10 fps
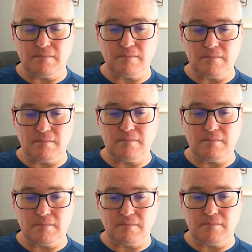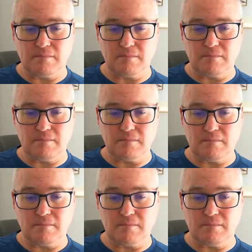
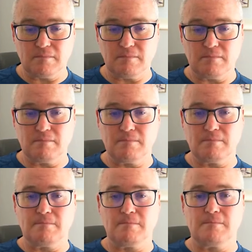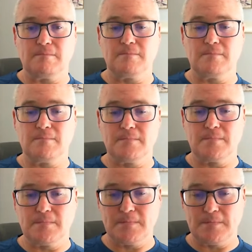
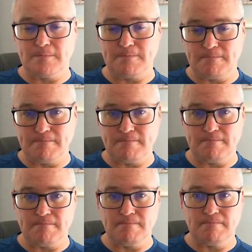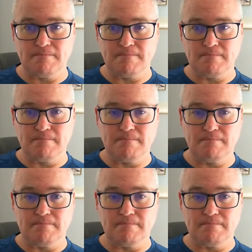(silent)